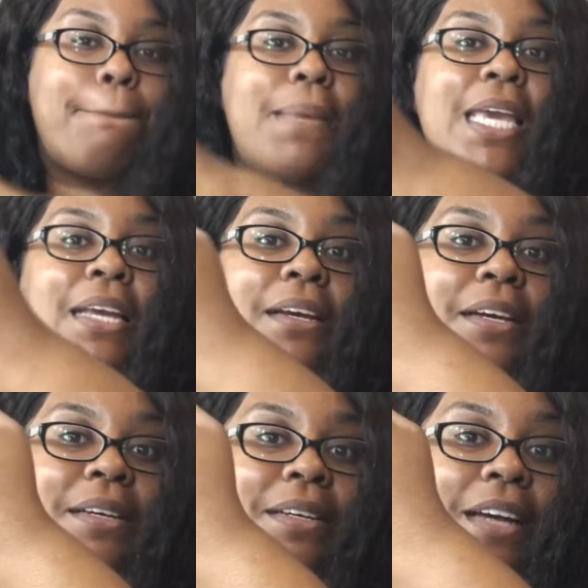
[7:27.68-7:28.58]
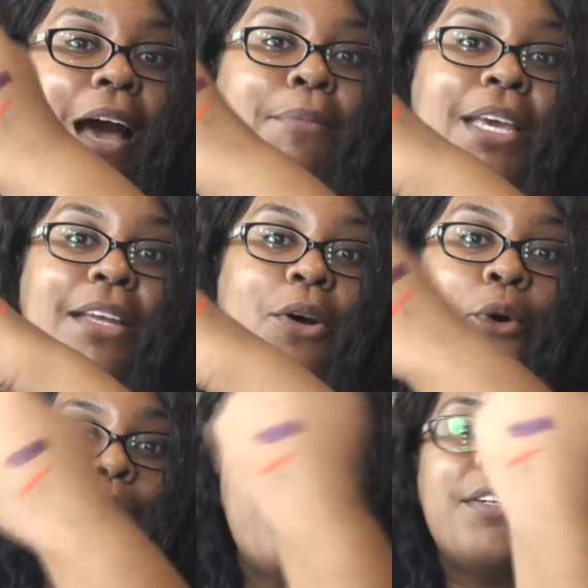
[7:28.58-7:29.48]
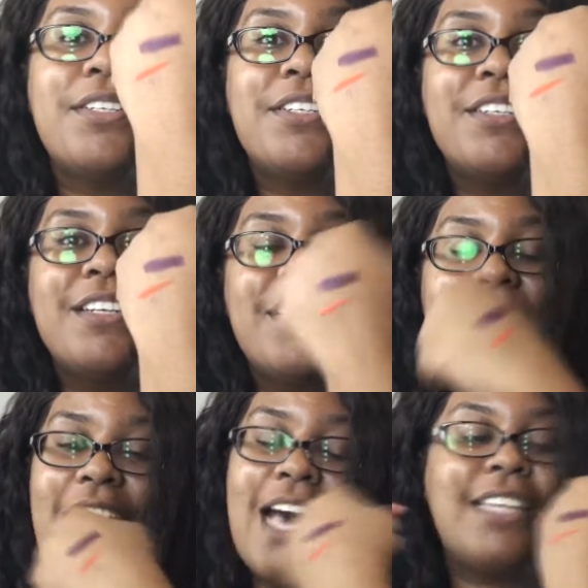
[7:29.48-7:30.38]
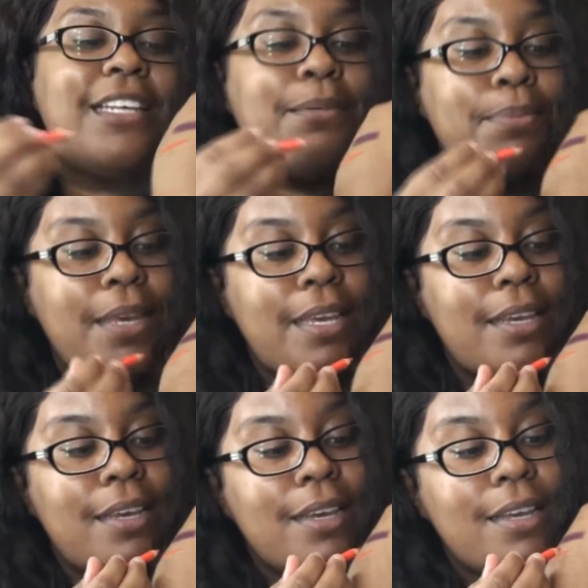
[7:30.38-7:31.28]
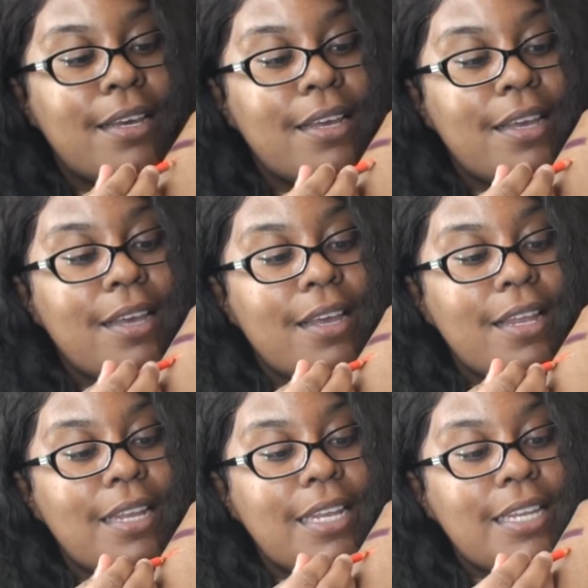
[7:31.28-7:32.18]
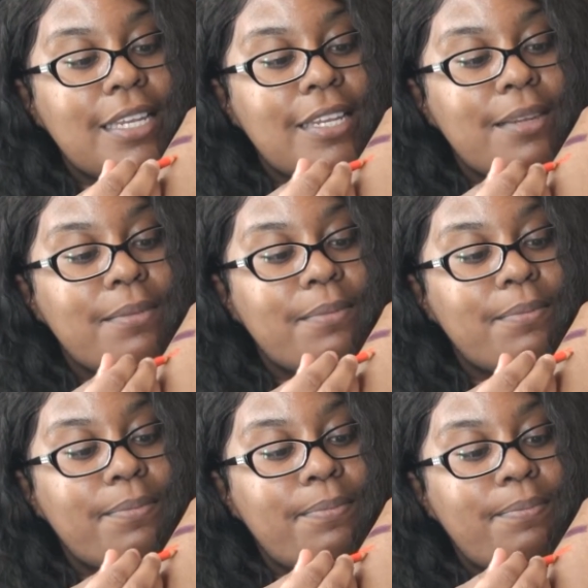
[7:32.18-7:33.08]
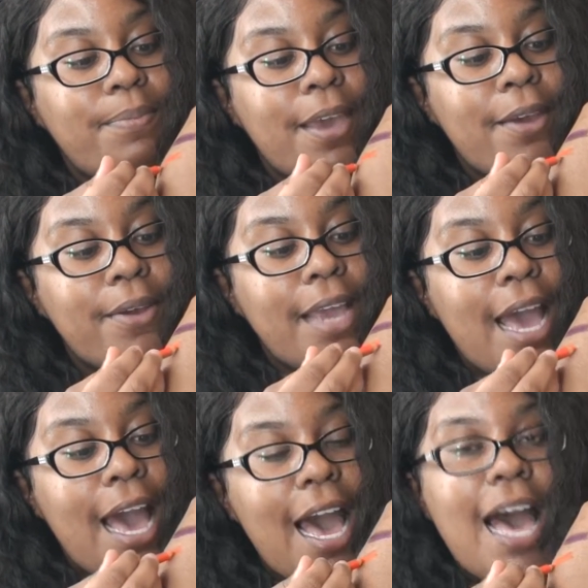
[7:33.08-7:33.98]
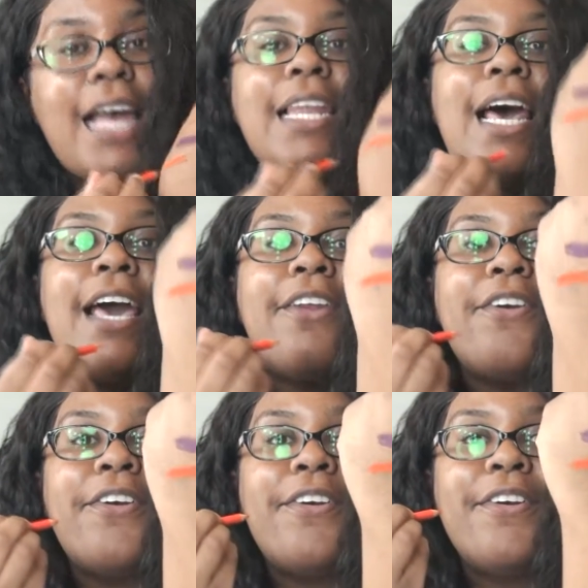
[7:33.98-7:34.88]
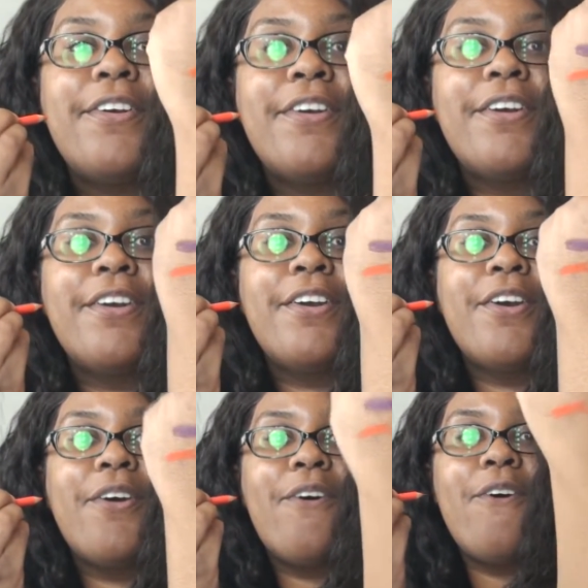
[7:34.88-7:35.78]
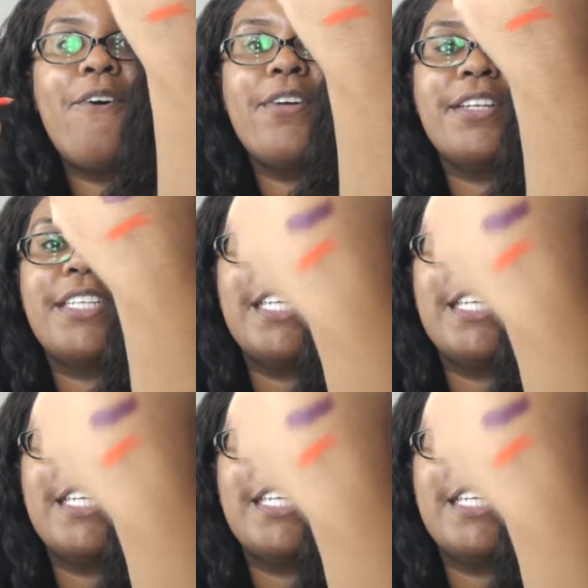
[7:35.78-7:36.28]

pink. I mean orange. I said pink. This is very highlighter orange